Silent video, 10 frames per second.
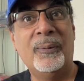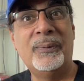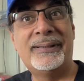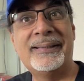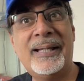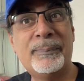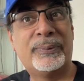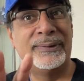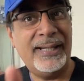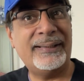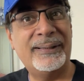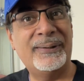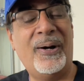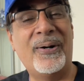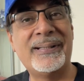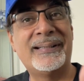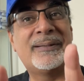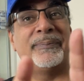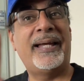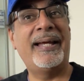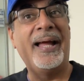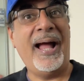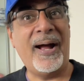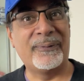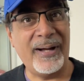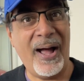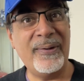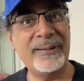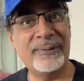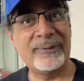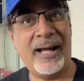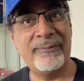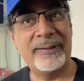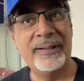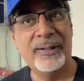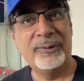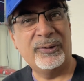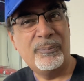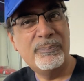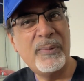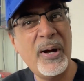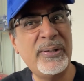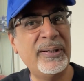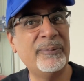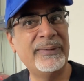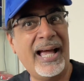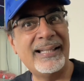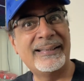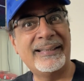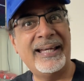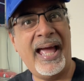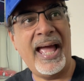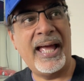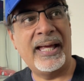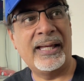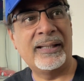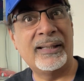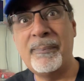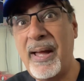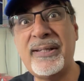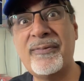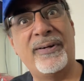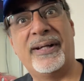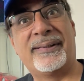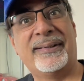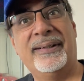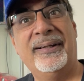which is then projected on a display around the driver, sort of merging reality and the metaverse.